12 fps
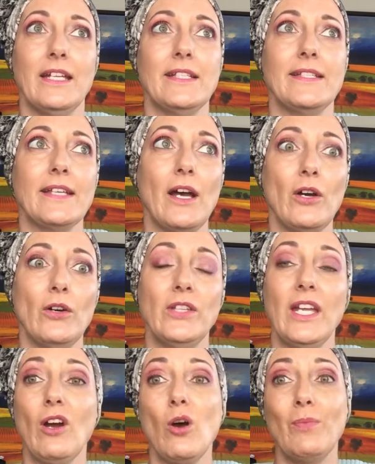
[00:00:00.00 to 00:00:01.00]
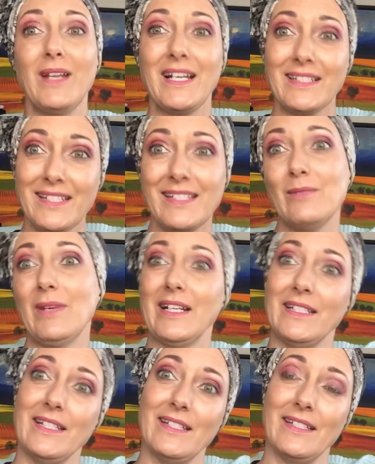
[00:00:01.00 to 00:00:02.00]
So there are pluses and
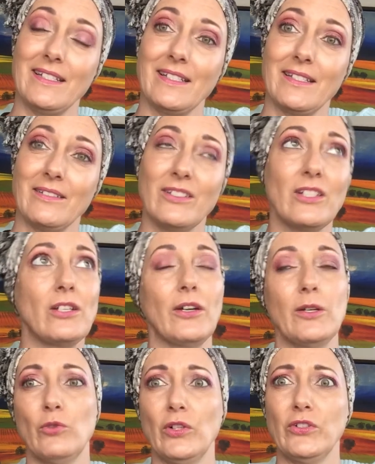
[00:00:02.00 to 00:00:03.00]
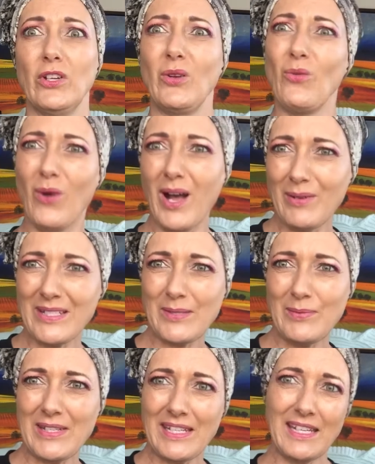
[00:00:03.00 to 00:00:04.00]
minuses. So now I'm wondering, why am I
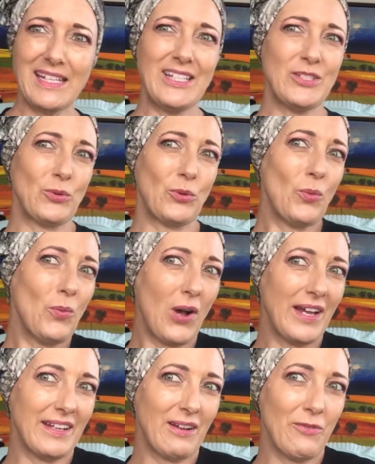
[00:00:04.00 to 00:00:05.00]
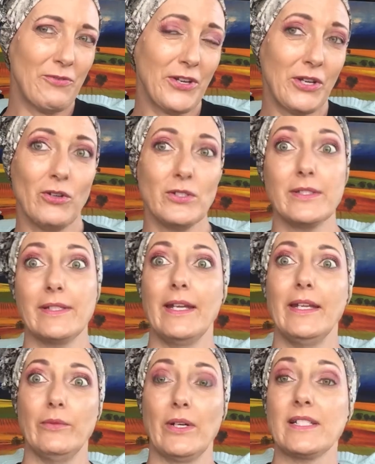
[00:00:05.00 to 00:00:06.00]
speaking English? Hoekom gaan ek Afrikaans?
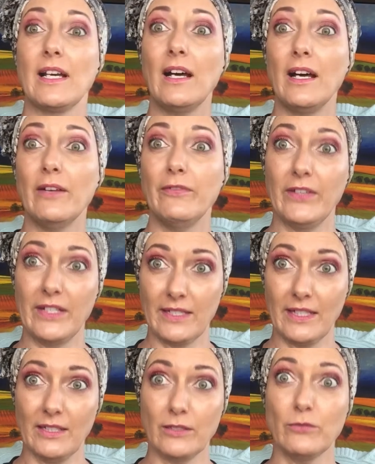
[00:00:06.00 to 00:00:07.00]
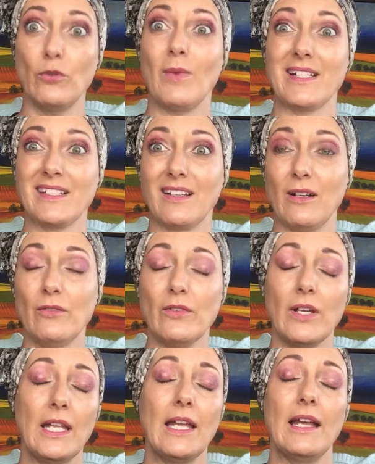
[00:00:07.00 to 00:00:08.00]
Anyways, I figured out for myself,
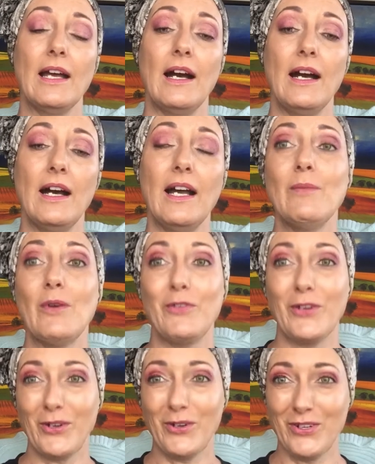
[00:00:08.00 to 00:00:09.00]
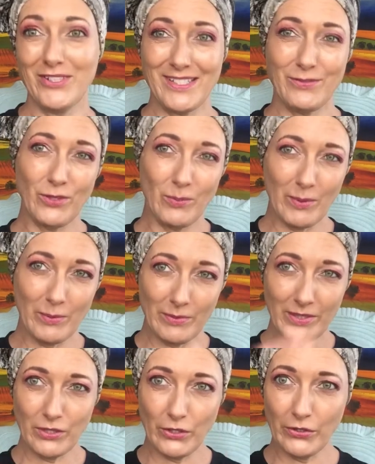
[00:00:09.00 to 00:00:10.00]
I am Afrikaans, for the people
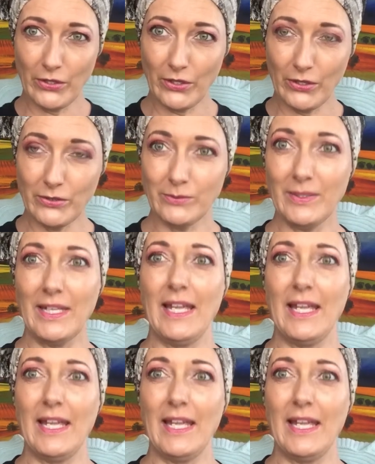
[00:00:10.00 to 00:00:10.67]
that don't know.